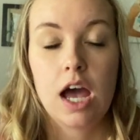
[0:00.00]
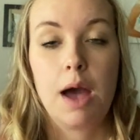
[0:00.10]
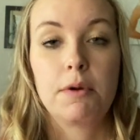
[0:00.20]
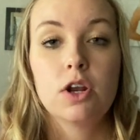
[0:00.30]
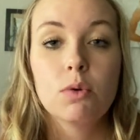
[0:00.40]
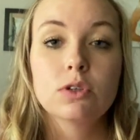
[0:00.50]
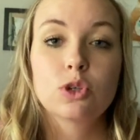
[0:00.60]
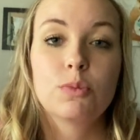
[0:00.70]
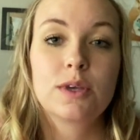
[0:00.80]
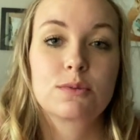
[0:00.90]
Um, and no one
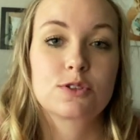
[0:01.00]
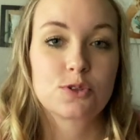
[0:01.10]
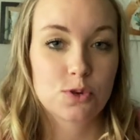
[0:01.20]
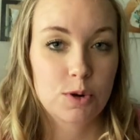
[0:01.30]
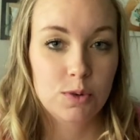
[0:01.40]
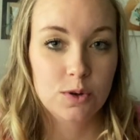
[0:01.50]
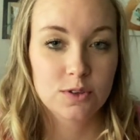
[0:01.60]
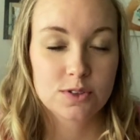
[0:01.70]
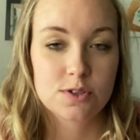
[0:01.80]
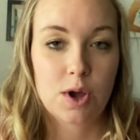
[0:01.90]
told me it was
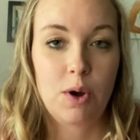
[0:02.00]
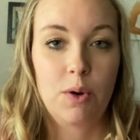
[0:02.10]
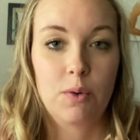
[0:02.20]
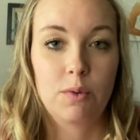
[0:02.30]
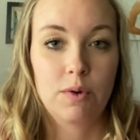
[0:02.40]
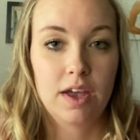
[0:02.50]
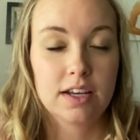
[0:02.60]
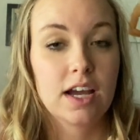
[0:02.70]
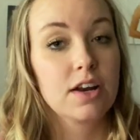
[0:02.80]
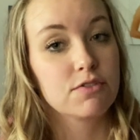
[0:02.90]
normal, so
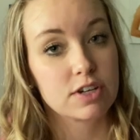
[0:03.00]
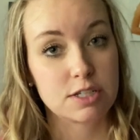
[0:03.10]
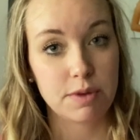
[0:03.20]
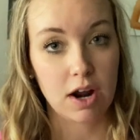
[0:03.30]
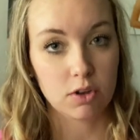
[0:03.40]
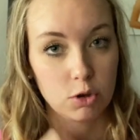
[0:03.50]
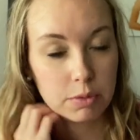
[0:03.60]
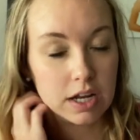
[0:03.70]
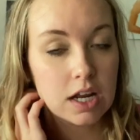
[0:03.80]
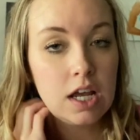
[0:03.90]
it kind of freaked me out a little
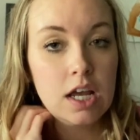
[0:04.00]
bit.